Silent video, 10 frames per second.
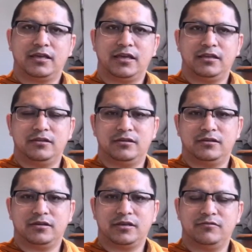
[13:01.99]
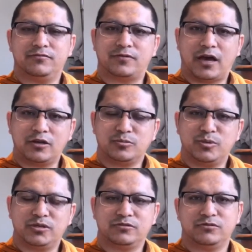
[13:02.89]
in an
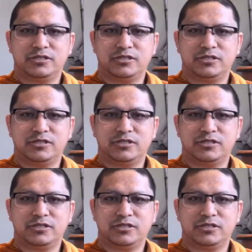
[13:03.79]
environment which